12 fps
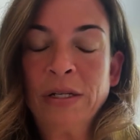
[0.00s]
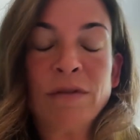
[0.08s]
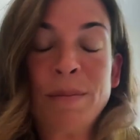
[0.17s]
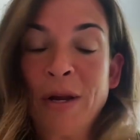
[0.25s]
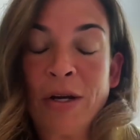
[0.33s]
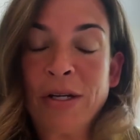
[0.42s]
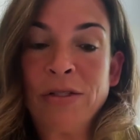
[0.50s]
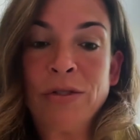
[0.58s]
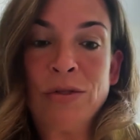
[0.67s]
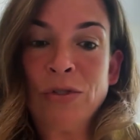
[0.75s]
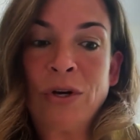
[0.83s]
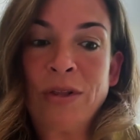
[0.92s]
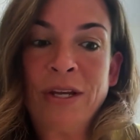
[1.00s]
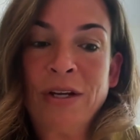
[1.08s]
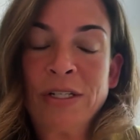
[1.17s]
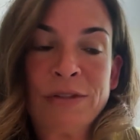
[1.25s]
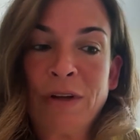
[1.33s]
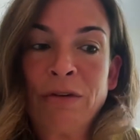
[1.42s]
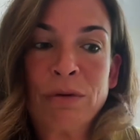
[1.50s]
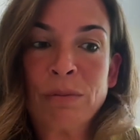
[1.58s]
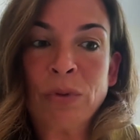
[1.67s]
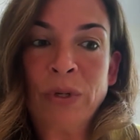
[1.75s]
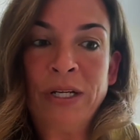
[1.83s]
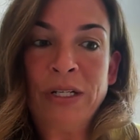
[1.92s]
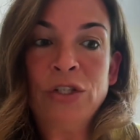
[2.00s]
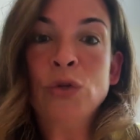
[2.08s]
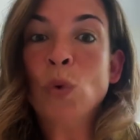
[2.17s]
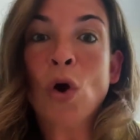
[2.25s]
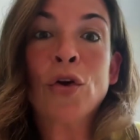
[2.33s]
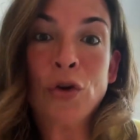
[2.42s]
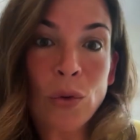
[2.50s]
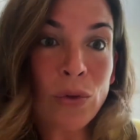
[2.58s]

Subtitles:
of Americans who started the year as federal employees who are no